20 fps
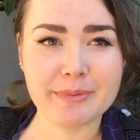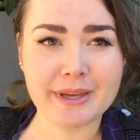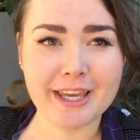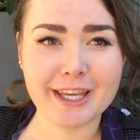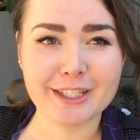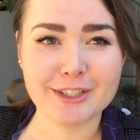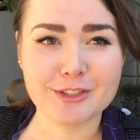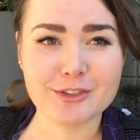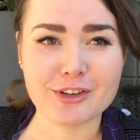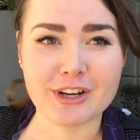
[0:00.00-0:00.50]

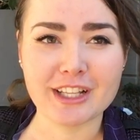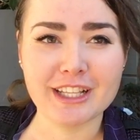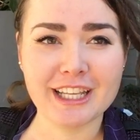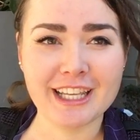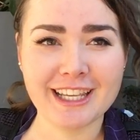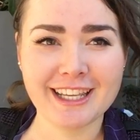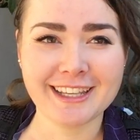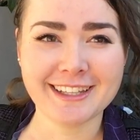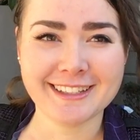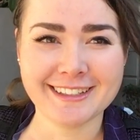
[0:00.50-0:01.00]
beings,
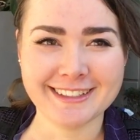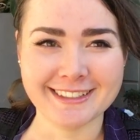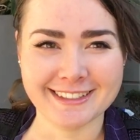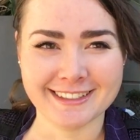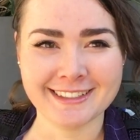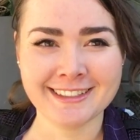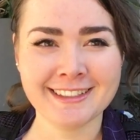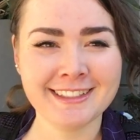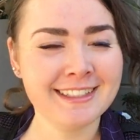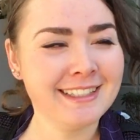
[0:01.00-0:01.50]
really.
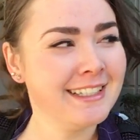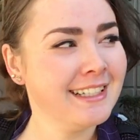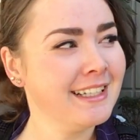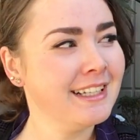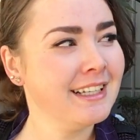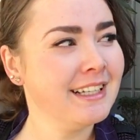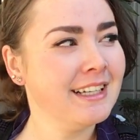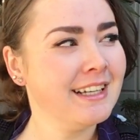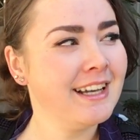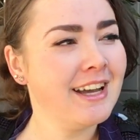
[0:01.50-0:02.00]

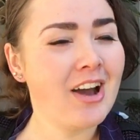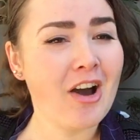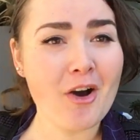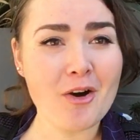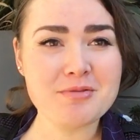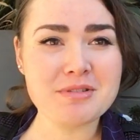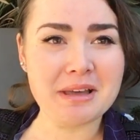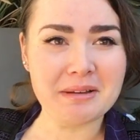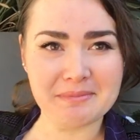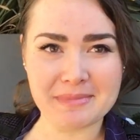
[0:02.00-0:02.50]

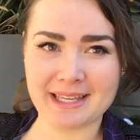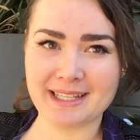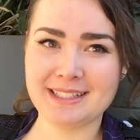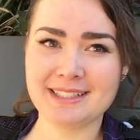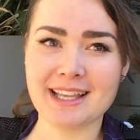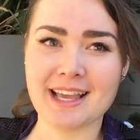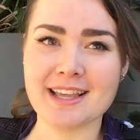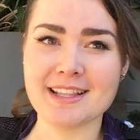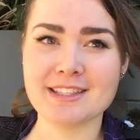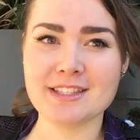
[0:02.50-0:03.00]
Hope that makes
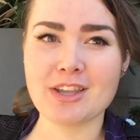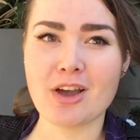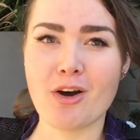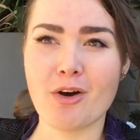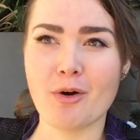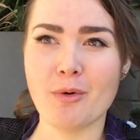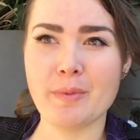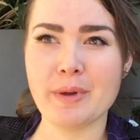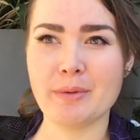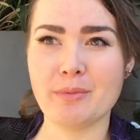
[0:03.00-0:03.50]
sense.
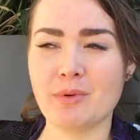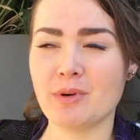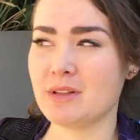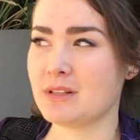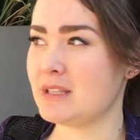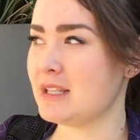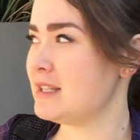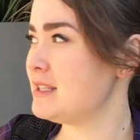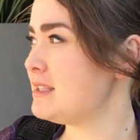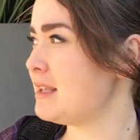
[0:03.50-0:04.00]
Hope it
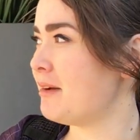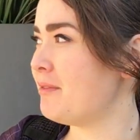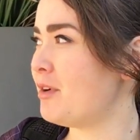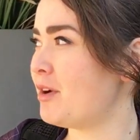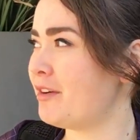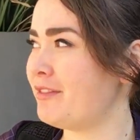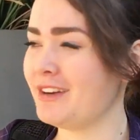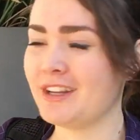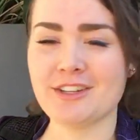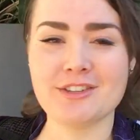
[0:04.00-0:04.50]
was a
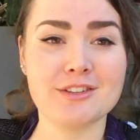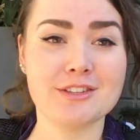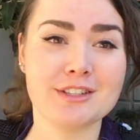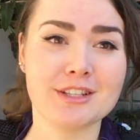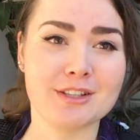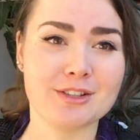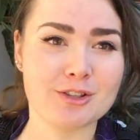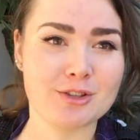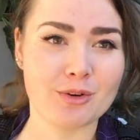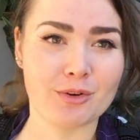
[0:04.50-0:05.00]
somewhat of an
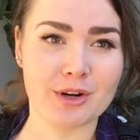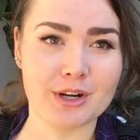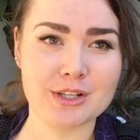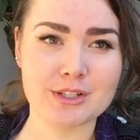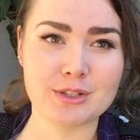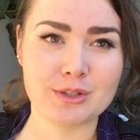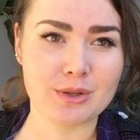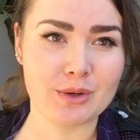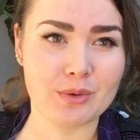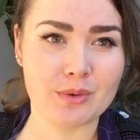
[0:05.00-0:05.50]
interesting story
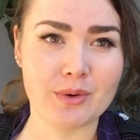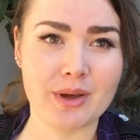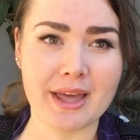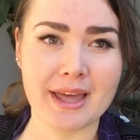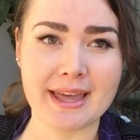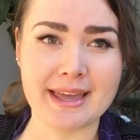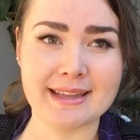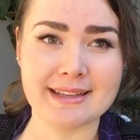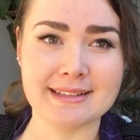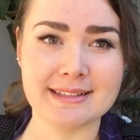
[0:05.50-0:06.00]
to you,
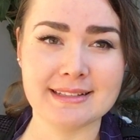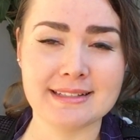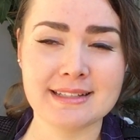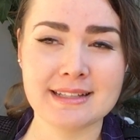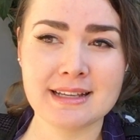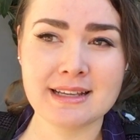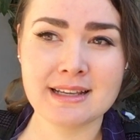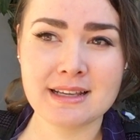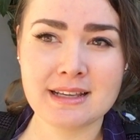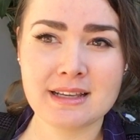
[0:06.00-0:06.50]
and
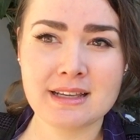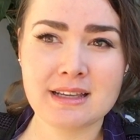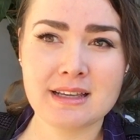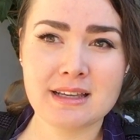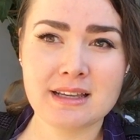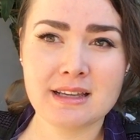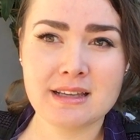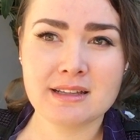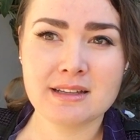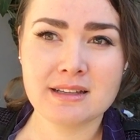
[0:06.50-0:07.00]

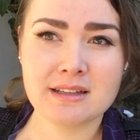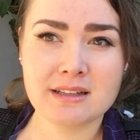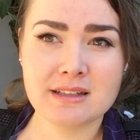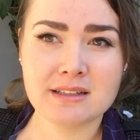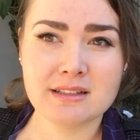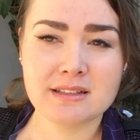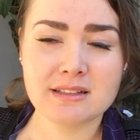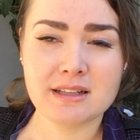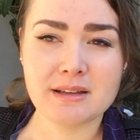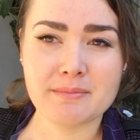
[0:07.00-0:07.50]

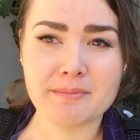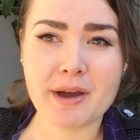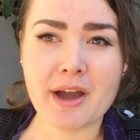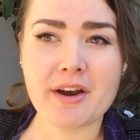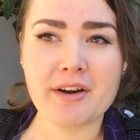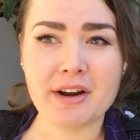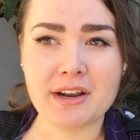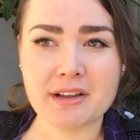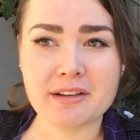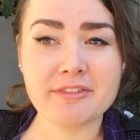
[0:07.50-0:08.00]

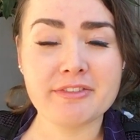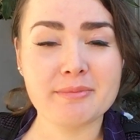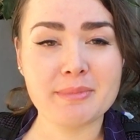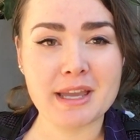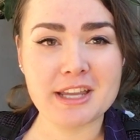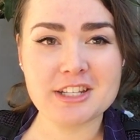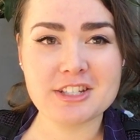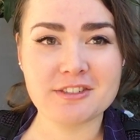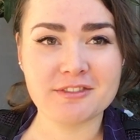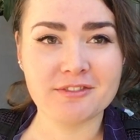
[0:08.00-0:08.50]
empowering
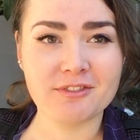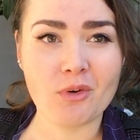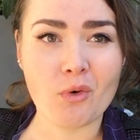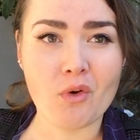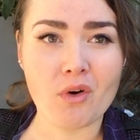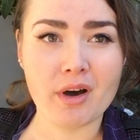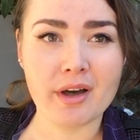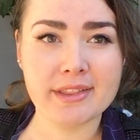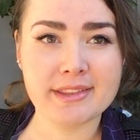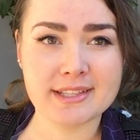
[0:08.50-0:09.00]
affirmation
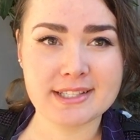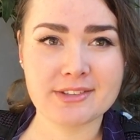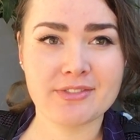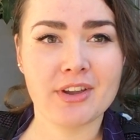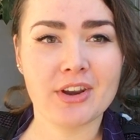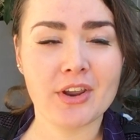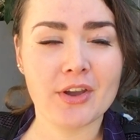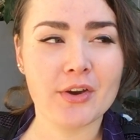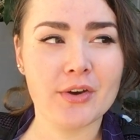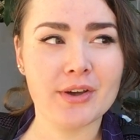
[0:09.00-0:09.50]
for this
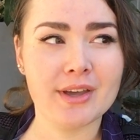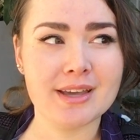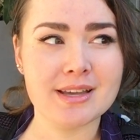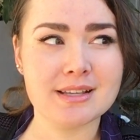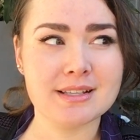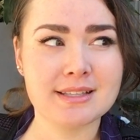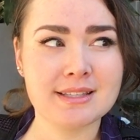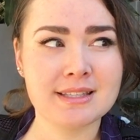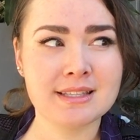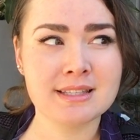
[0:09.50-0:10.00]
video
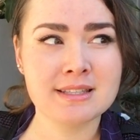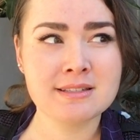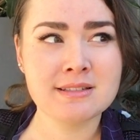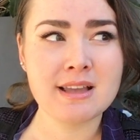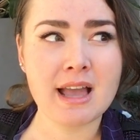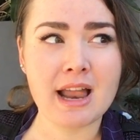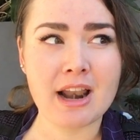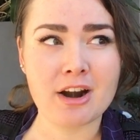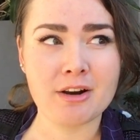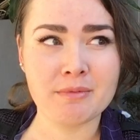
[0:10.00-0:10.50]
is,
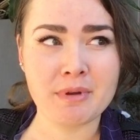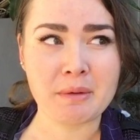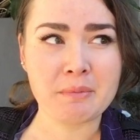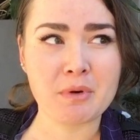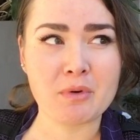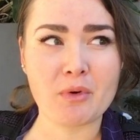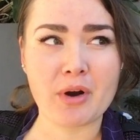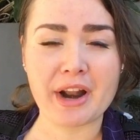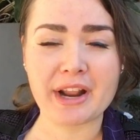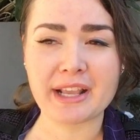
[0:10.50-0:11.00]
I
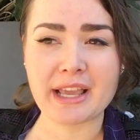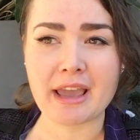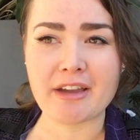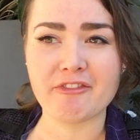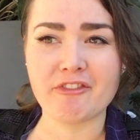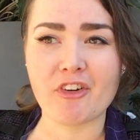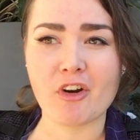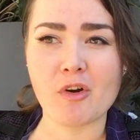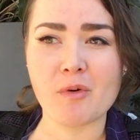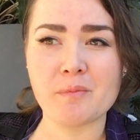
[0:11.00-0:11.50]
remember where I
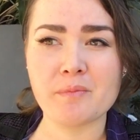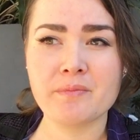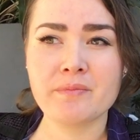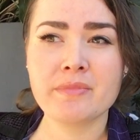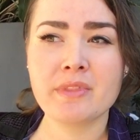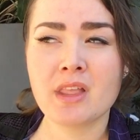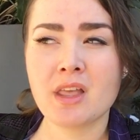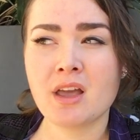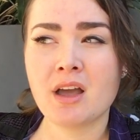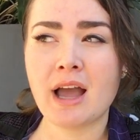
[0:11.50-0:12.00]
came from.
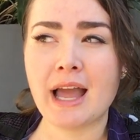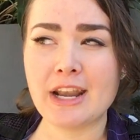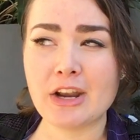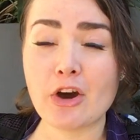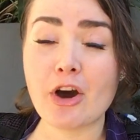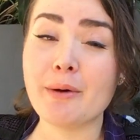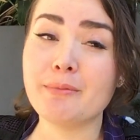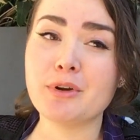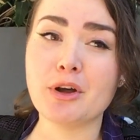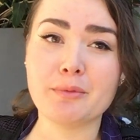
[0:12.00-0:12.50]
I
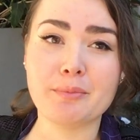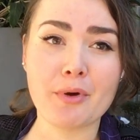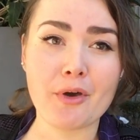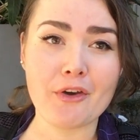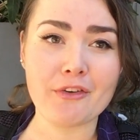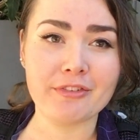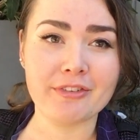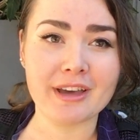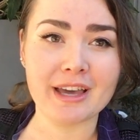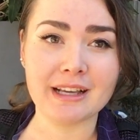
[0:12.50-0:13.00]
know I'm not
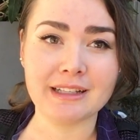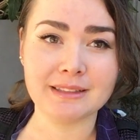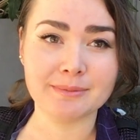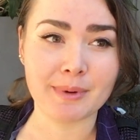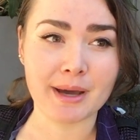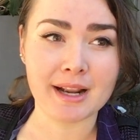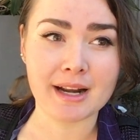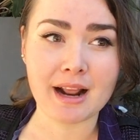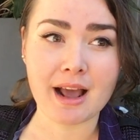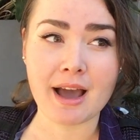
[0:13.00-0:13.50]
perfect,
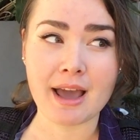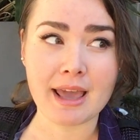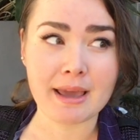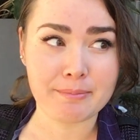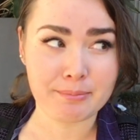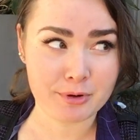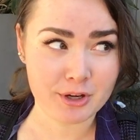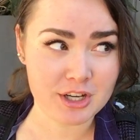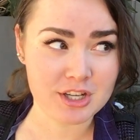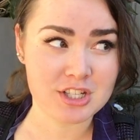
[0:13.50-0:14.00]
but I
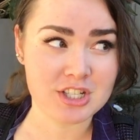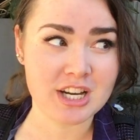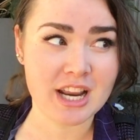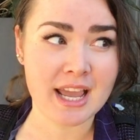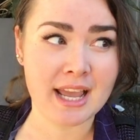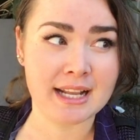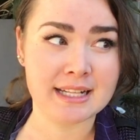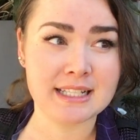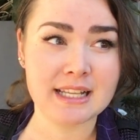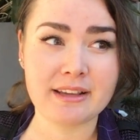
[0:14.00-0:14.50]

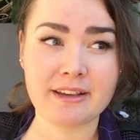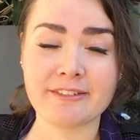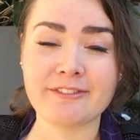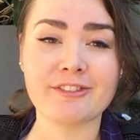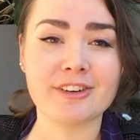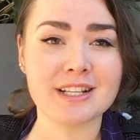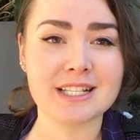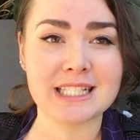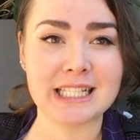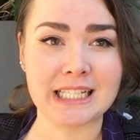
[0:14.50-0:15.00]
appreciate
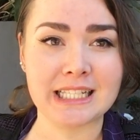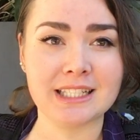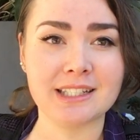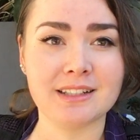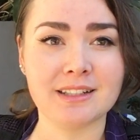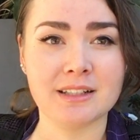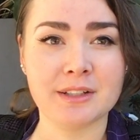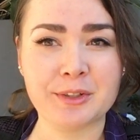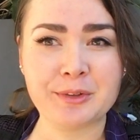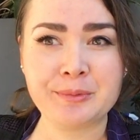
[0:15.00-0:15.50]
every
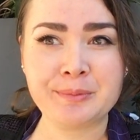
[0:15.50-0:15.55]
single